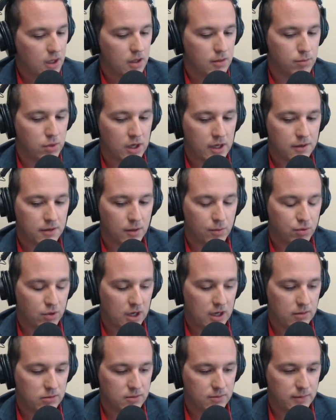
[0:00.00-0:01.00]
but the
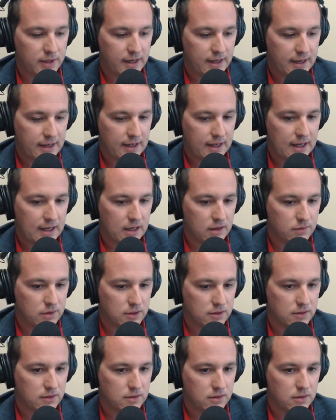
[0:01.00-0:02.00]
problem that I have
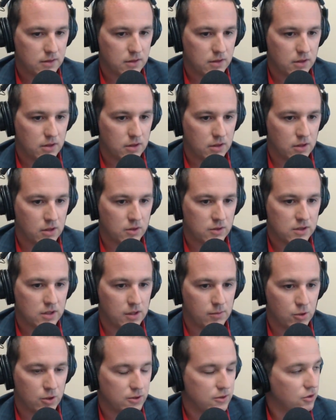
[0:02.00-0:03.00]
is,
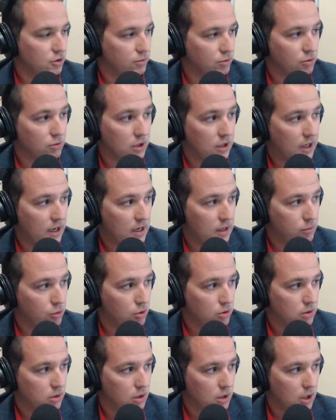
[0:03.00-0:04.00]
some are super
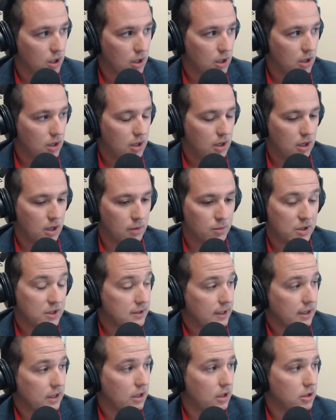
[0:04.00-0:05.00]
reliable, because
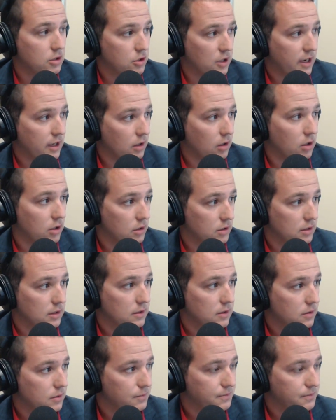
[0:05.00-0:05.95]
I contract all of this.